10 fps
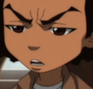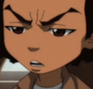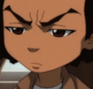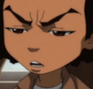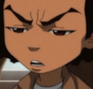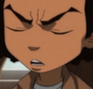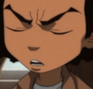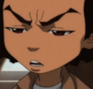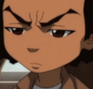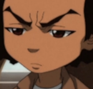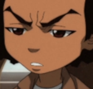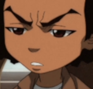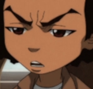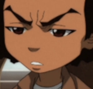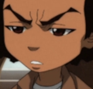we'll
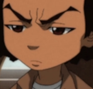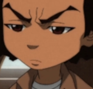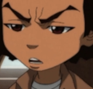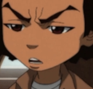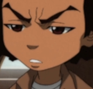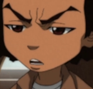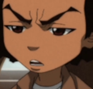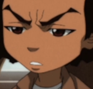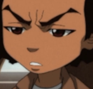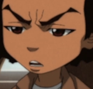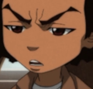have at the time in his life,